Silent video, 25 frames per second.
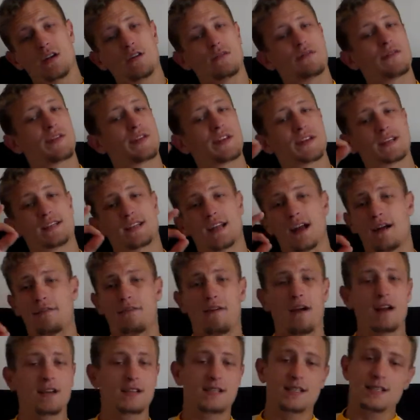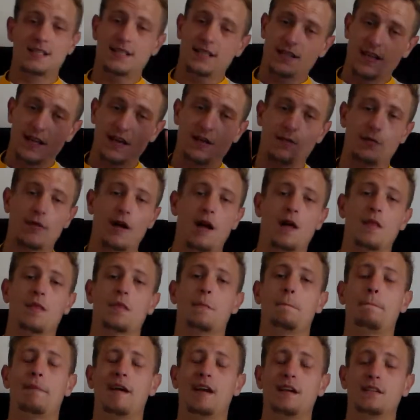a lot of stuff I just said around
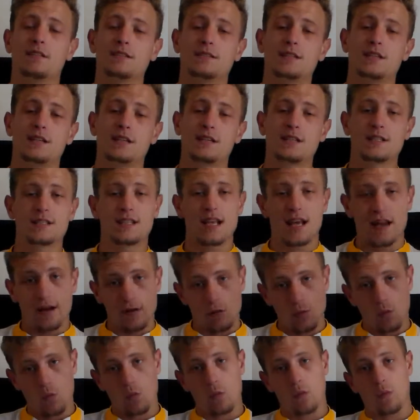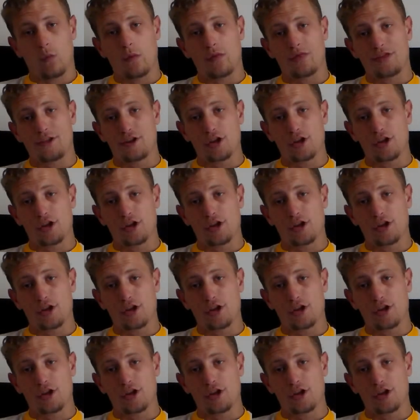the penalties and